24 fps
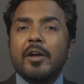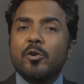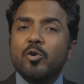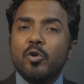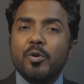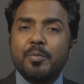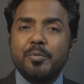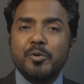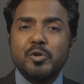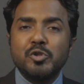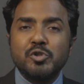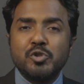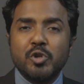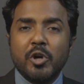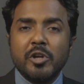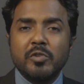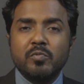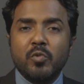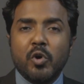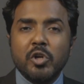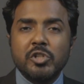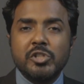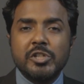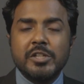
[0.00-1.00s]
hope you enjoyed
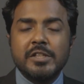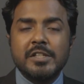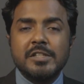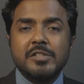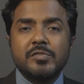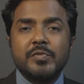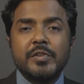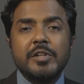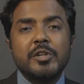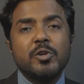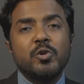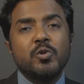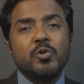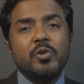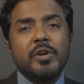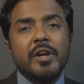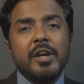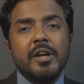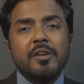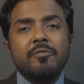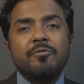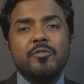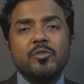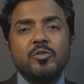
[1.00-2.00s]
watching this video.
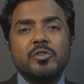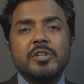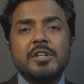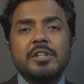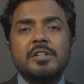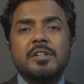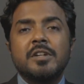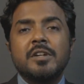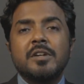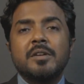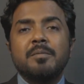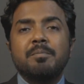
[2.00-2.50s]
If you did,